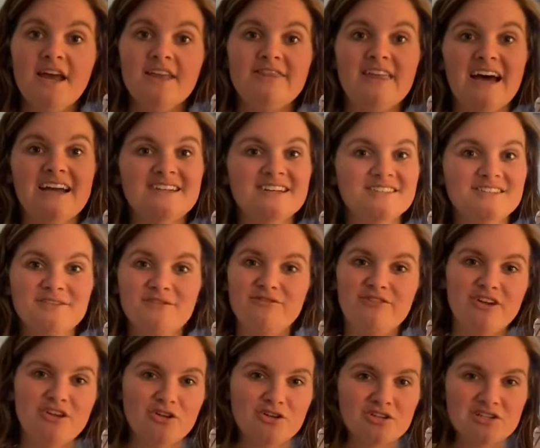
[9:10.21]
that doesn't
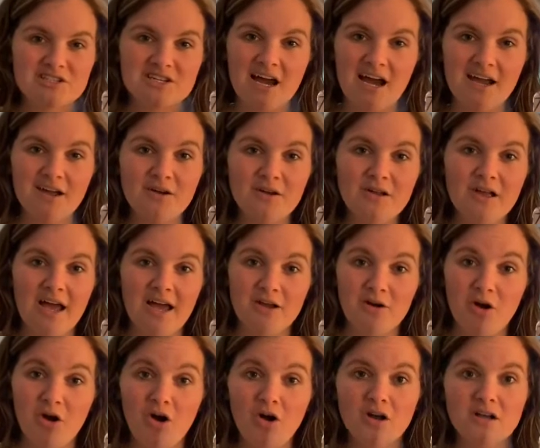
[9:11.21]
fit your style at
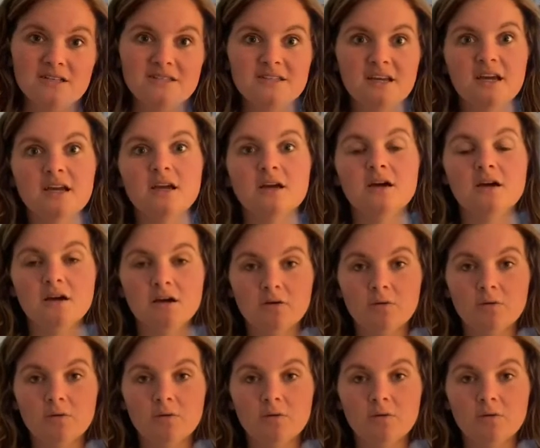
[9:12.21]
all, it's like,